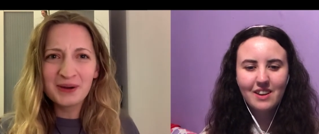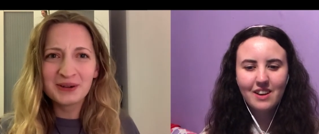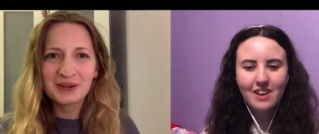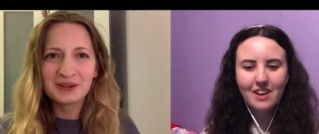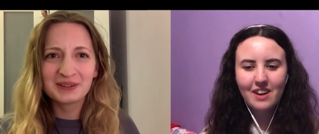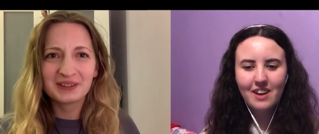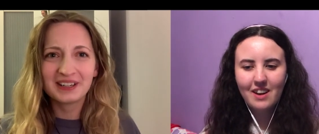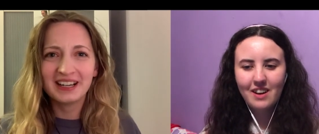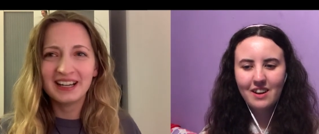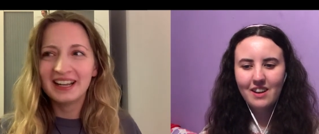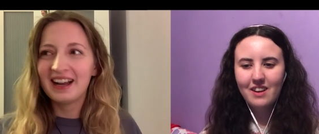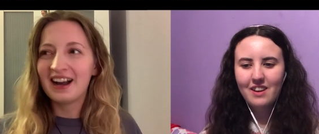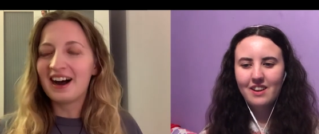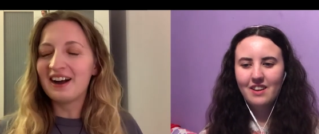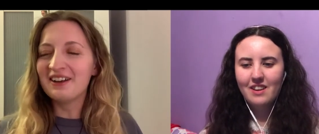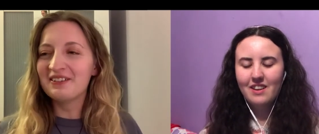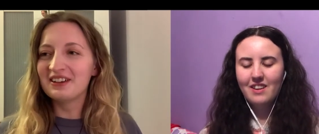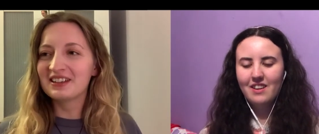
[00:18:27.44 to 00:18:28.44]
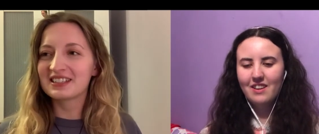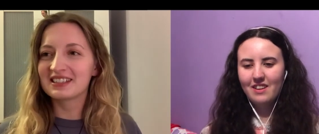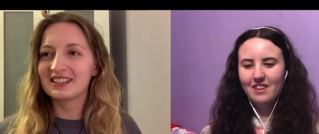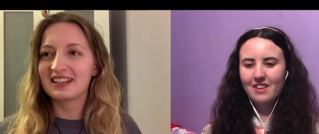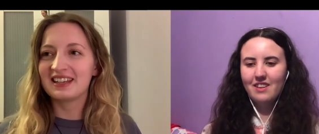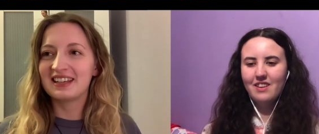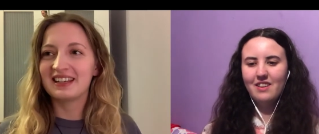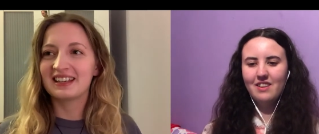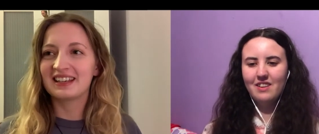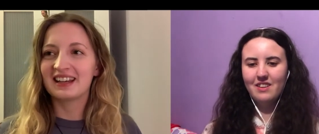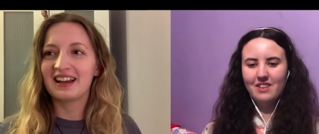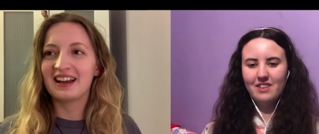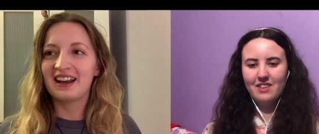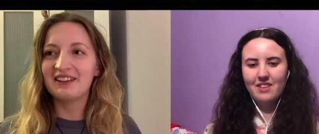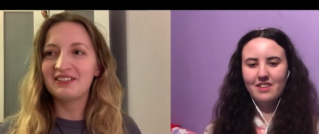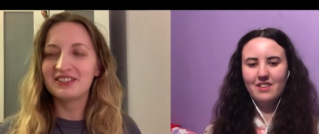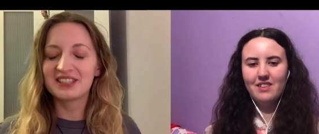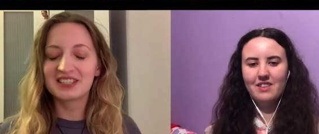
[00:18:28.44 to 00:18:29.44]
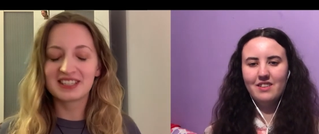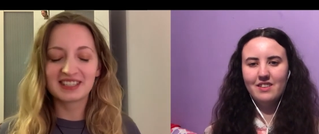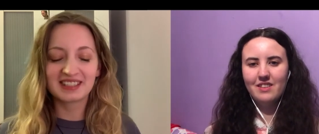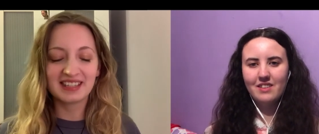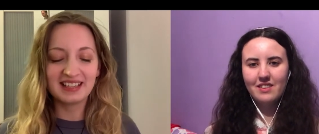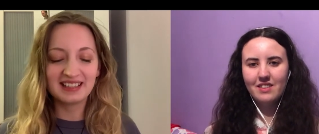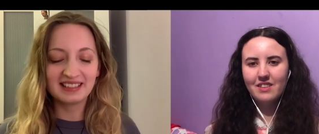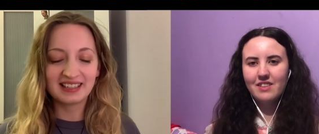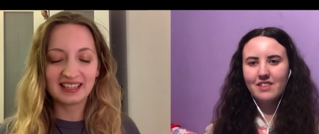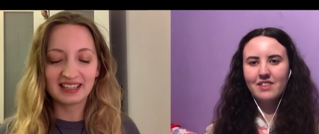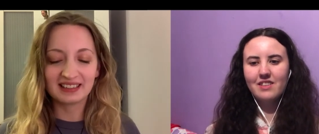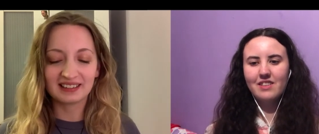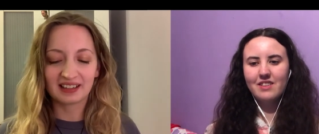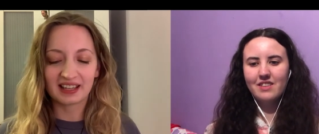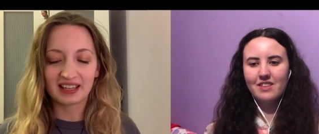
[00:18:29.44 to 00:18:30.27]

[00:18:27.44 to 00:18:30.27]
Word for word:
Speaker 1: No! I was like, I was just thinking,